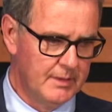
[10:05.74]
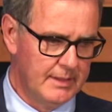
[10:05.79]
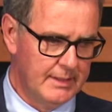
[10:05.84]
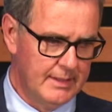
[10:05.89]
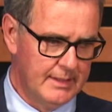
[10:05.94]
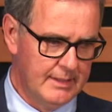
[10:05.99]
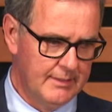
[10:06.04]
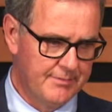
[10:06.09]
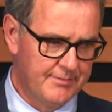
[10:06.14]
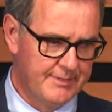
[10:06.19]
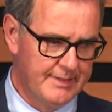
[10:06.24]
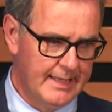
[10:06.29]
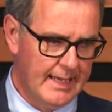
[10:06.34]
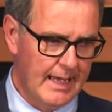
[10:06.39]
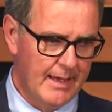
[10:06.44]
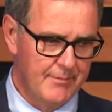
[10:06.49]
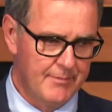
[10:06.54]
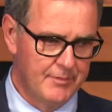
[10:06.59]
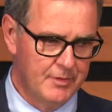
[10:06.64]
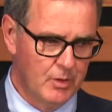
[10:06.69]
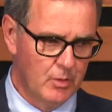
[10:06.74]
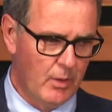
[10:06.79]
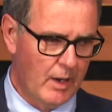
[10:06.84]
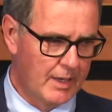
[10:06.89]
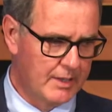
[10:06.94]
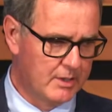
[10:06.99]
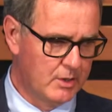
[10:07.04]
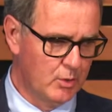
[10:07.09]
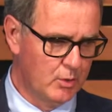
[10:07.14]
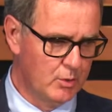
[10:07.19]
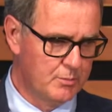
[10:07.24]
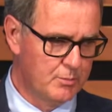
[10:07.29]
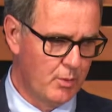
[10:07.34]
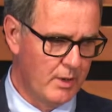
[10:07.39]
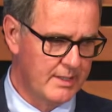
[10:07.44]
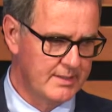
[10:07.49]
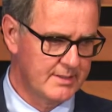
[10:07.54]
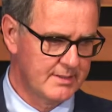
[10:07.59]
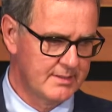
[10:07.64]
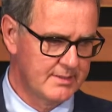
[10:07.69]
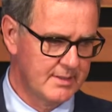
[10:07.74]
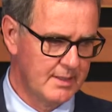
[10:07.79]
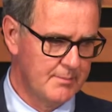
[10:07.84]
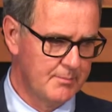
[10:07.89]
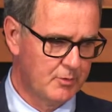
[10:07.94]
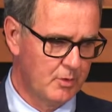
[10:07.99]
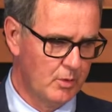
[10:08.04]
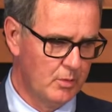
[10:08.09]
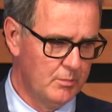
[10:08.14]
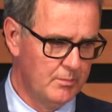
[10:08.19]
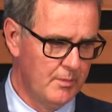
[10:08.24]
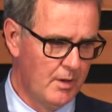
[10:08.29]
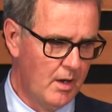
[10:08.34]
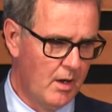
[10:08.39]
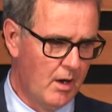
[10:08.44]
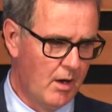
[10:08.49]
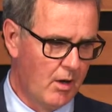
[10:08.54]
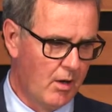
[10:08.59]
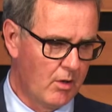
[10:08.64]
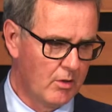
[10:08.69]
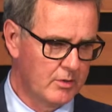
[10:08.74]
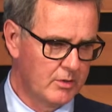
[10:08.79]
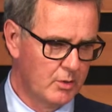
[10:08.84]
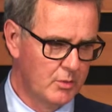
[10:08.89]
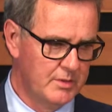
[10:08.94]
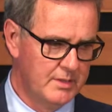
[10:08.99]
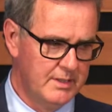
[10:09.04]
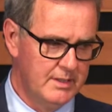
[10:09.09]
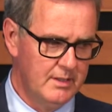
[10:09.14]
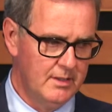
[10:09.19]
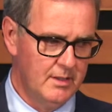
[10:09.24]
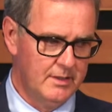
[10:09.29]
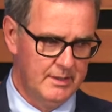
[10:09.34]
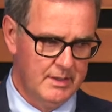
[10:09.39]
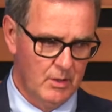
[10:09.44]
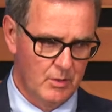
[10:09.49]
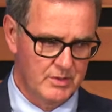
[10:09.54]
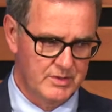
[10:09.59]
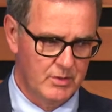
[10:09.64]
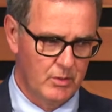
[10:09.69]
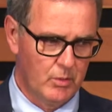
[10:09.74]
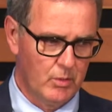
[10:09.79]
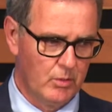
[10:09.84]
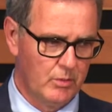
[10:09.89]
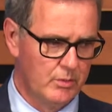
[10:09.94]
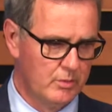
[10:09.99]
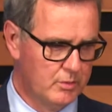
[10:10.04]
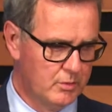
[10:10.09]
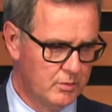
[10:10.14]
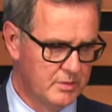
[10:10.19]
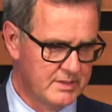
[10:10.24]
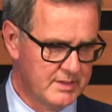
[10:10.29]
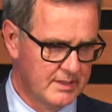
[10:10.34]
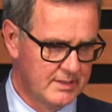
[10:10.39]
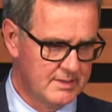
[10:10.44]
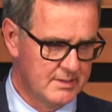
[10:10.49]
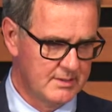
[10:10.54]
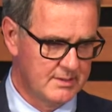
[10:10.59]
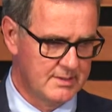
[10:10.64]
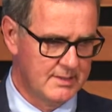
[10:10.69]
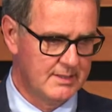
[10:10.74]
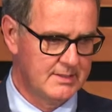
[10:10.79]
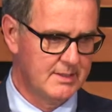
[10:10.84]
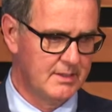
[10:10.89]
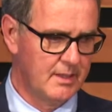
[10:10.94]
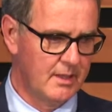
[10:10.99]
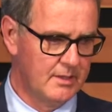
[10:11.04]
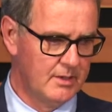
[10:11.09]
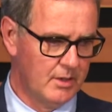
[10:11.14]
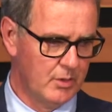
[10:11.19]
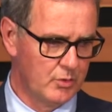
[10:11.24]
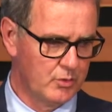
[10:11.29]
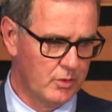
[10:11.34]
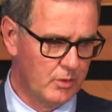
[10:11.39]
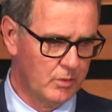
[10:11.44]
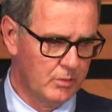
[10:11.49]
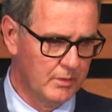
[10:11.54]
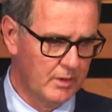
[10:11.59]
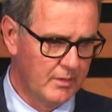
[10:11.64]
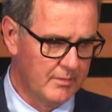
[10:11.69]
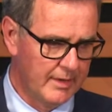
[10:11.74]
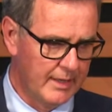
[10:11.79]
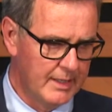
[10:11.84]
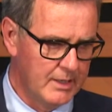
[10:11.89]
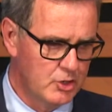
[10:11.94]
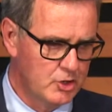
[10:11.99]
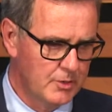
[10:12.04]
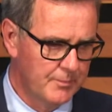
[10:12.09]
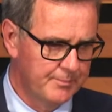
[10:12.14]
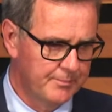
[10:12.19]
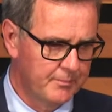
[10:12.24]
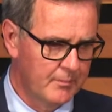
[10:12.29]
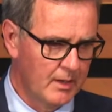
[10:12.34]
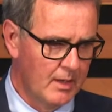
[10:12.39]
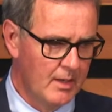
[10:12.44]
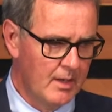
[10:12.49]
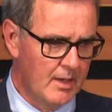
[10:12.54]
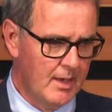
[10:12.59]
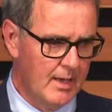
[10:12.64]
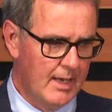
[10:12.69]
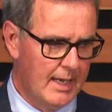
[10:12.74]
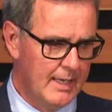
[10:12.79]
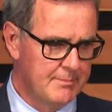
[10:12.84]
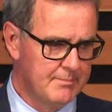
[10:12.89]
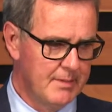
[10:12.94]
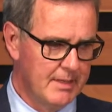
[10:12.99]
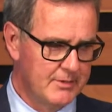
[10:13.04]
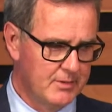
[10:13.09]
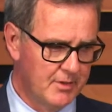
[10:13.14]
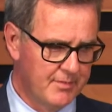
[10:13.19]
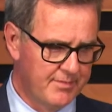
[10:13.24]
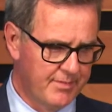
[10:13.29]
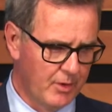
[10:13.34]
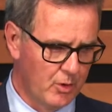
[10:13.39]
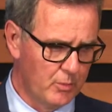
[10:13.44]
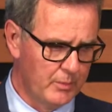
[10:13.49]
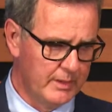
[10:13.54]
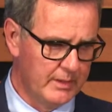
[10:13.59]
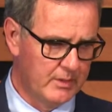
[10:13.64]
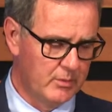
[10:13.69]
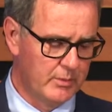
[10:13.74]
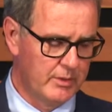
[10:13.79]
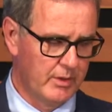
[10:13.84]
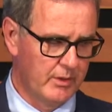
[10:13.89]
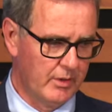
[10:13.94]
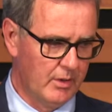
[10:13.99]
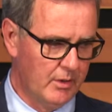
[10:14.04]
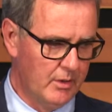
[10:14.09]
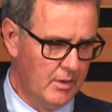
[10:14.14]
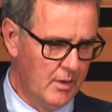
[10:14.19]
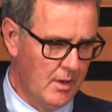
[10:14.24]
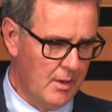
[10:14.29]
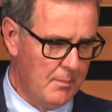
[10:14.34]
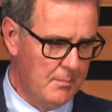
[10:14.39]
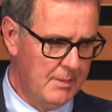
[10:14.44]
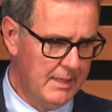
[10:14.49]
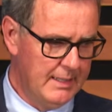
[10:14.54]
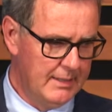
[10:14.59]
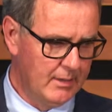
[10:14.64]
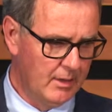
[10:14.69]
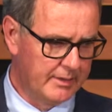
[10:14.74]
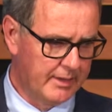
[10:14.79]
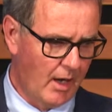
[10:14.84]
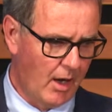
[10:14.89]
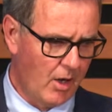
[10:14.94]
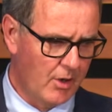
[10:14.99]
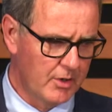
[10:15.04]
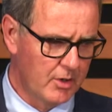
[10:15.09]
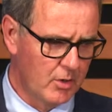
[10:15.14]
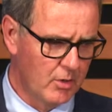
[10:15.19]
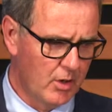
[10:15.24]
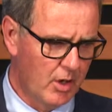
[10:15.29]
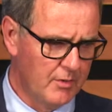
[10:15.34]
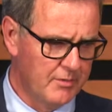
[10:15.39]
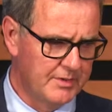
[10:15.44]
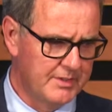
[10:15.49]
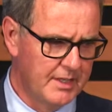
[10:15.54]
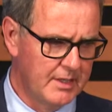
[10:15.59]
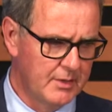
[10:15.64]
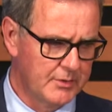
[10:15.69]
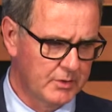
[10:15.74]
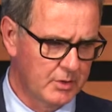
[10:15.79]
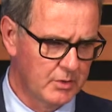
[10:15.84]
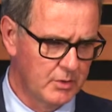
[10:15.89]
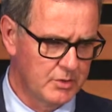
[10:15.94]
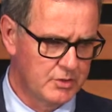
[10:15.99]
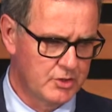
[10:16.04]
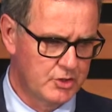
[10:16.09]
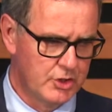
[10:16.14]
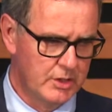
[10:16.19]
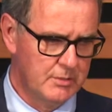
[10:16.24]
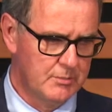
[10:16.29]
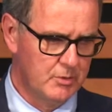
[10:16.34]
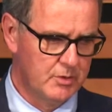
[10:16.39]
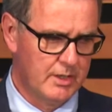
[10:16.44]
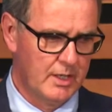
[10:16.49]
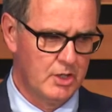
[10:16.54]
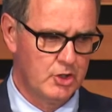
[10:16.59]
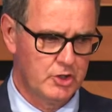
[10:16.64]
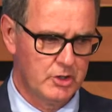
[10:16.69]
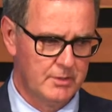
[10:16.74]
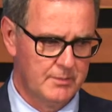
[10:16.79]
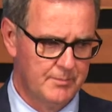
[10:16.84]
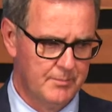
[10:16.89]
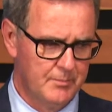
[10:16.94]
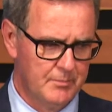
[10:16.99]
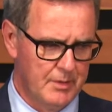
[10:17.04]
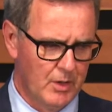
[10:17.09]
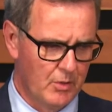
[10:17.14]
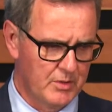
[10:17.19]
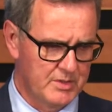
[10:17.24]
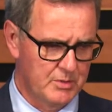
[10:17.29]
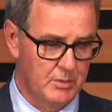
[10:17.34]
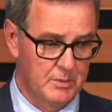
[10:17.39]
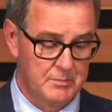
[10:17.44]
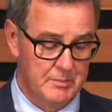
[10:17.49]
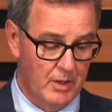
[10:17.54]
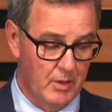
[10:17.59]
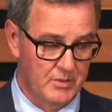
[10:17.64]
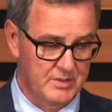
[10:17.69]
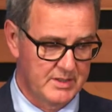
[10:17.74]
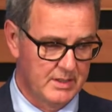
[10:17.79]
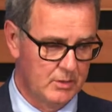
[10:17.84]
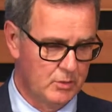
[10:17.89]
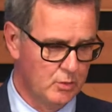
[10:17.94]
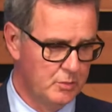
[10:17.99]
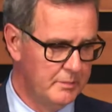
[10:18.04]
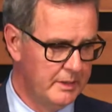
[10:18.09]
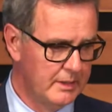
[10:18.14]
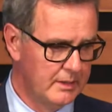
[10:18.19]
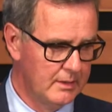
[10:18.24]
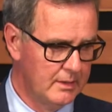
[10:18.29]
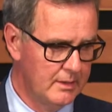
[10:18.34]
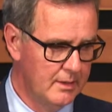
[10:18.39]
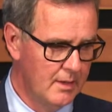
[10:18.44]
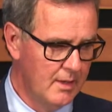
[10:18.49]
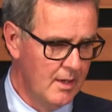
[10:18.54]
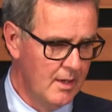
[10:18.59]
If they have no acute breast symptom, are 30 years old to 69 years old of age, and met the following criteria: being a carrier of a deleterious gene mutation, BRCA1, BRCA2 mainly,